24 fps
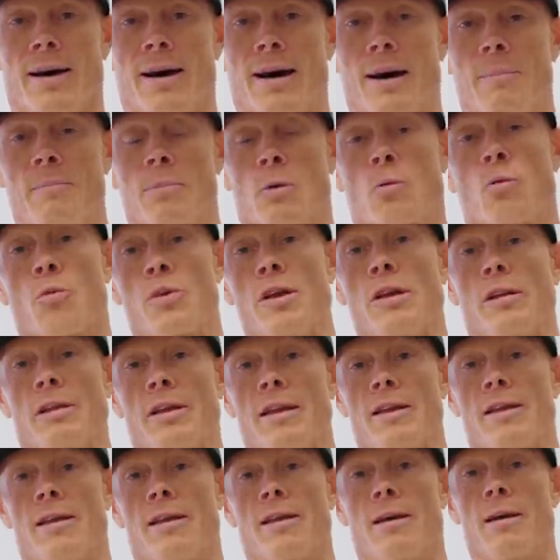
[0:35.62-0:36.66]
Um, but
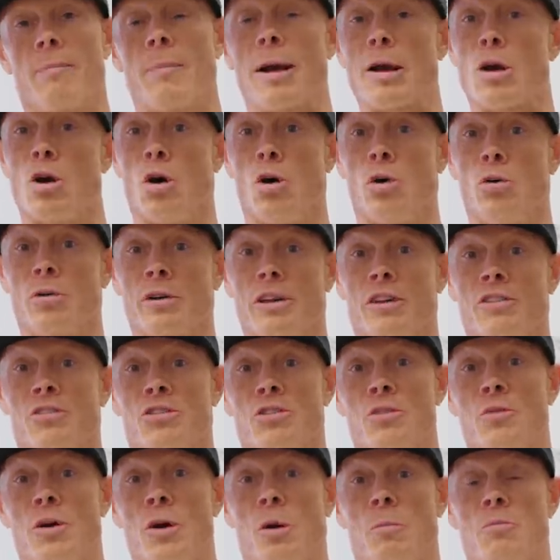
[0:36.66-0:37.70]
really, my goal is
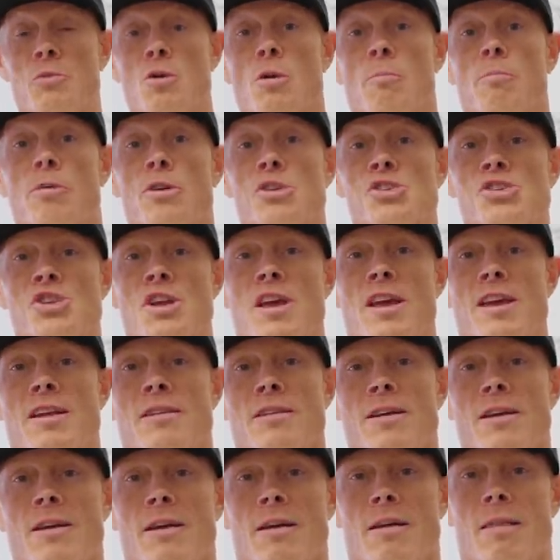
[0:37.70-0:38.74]
to help you
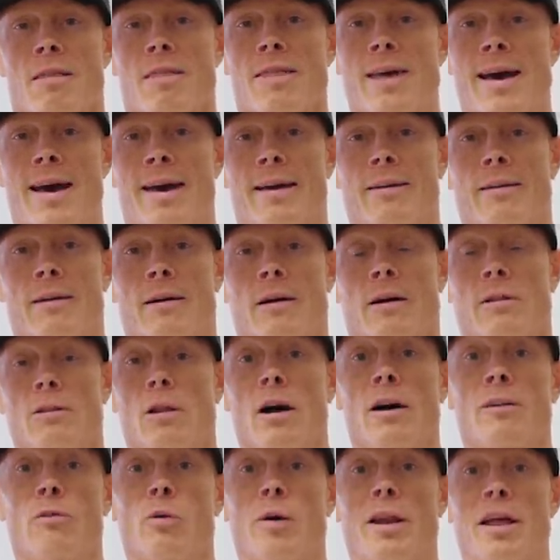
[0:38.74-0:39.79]
appreciate that a
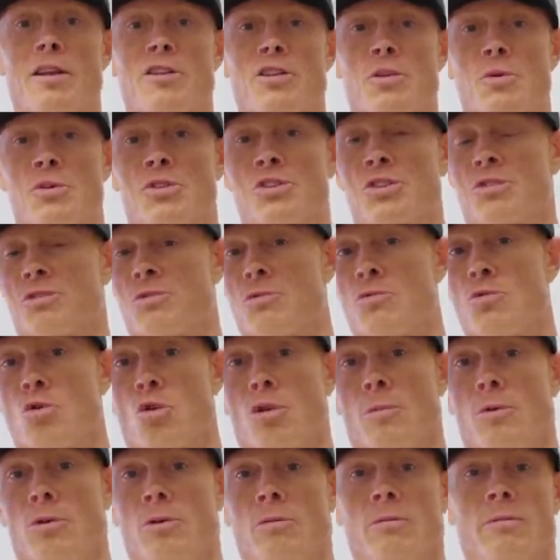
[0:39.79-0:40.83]
lot of what I do is just through
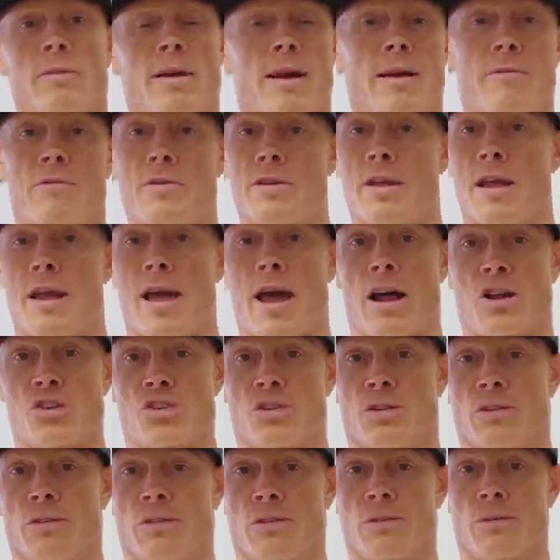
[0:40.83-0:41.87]
normal, everyday
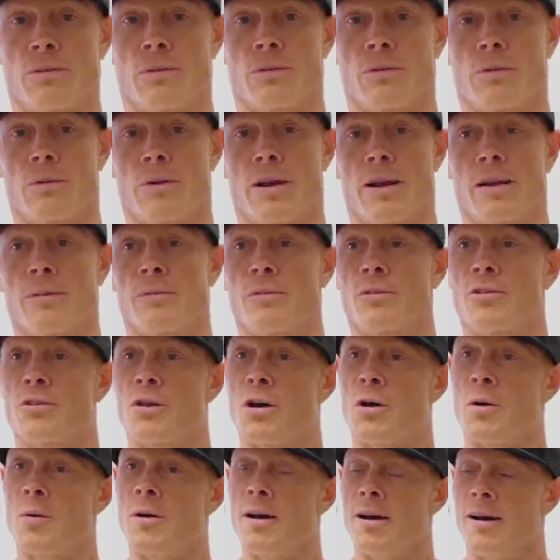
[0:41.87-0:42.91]
actions, right?
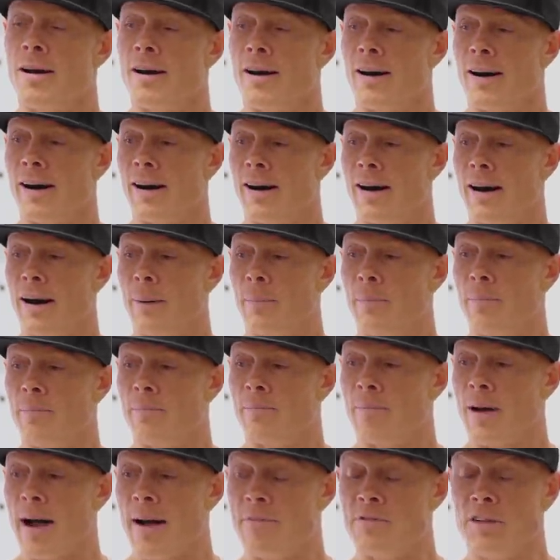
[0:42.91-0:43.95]
So um,
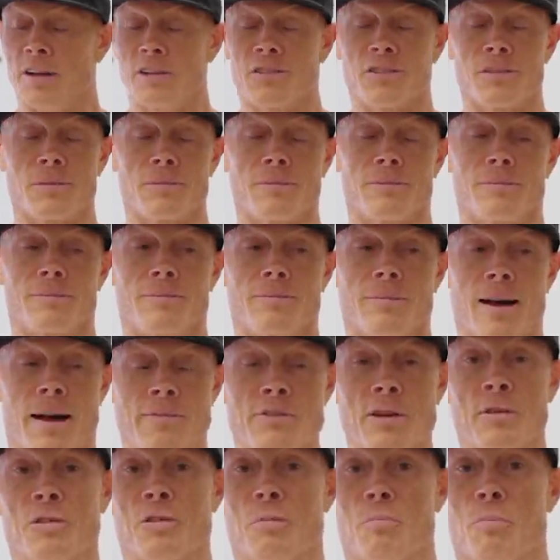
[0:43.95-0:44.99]
I've done some
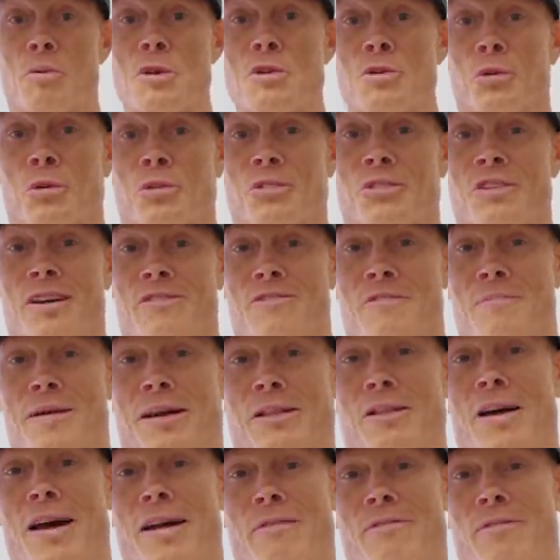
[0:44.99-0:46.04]
I've done some pretty cool stuff in my
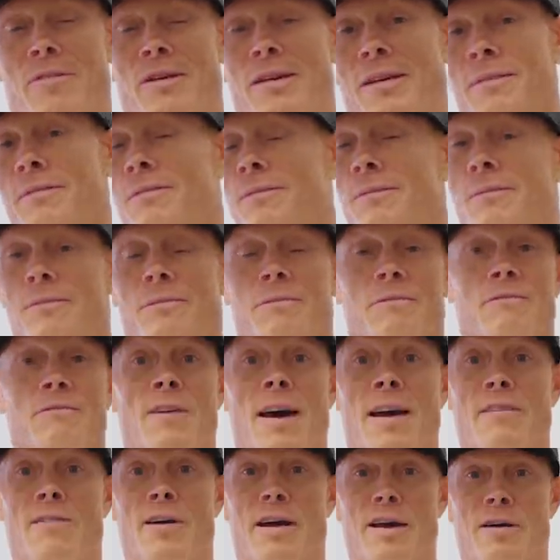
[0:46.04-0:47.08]
life, right?
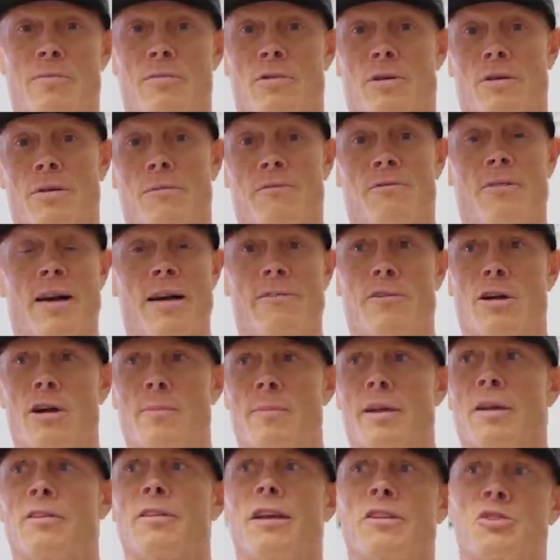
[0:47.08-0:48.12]
Five Iron Five
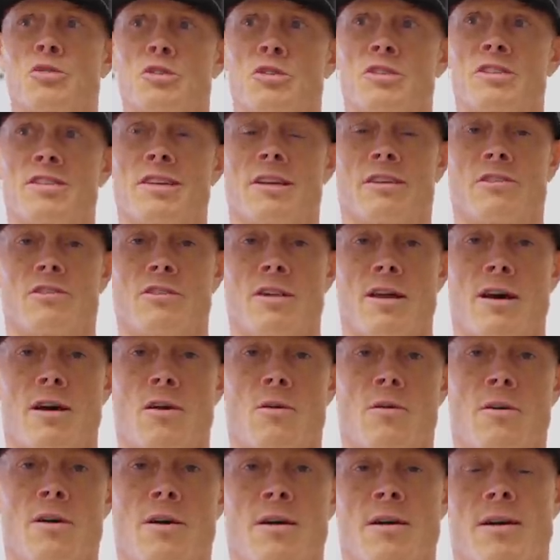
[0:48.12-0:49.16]
man's actually six
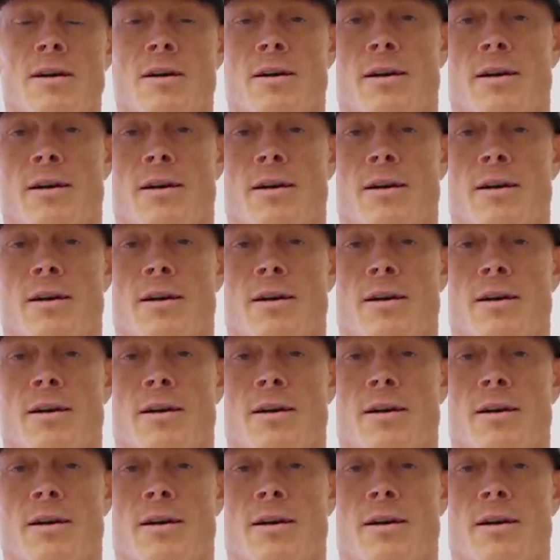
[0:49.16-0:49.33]
now.